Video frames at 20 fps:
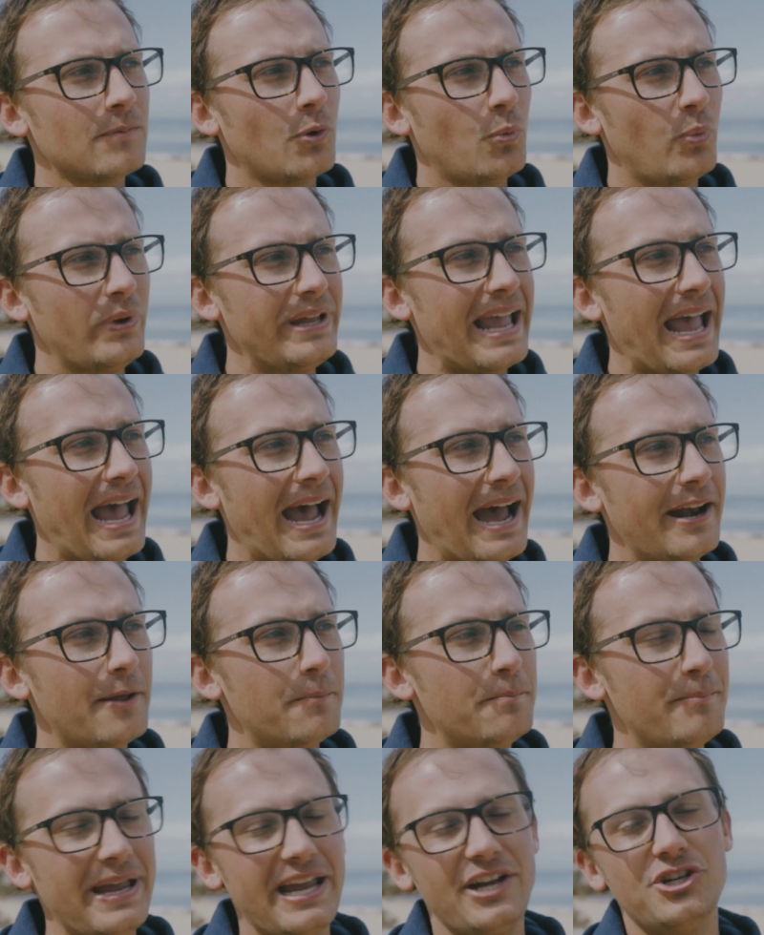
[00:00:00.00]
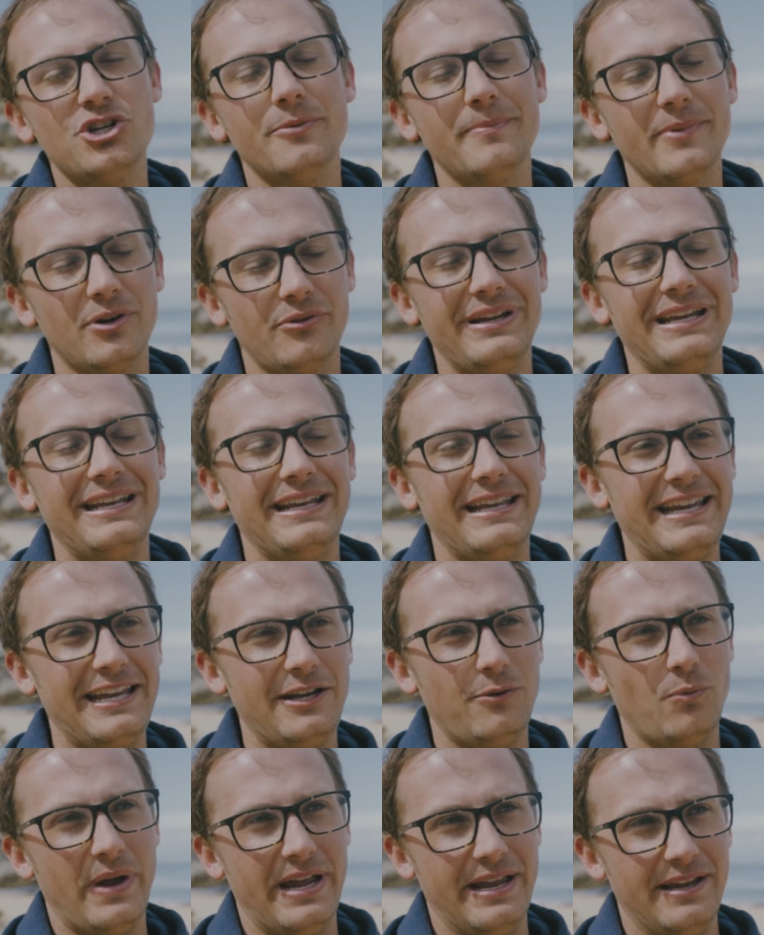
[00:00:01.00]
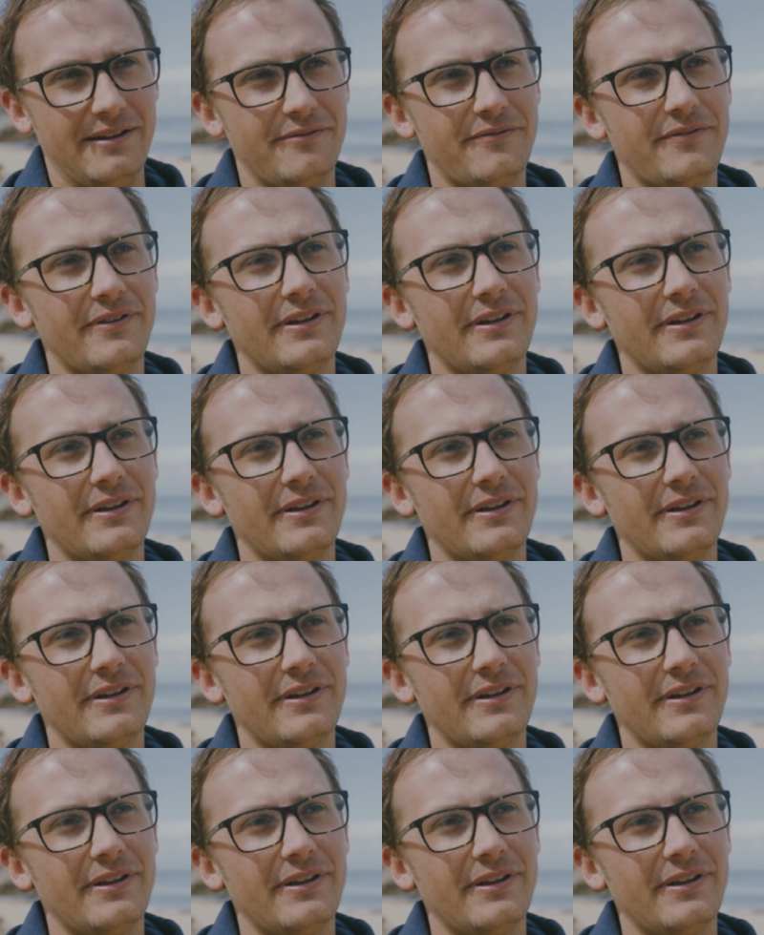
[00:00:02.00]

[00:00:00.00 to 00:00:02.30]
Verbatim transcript: we had a major marine heat wave.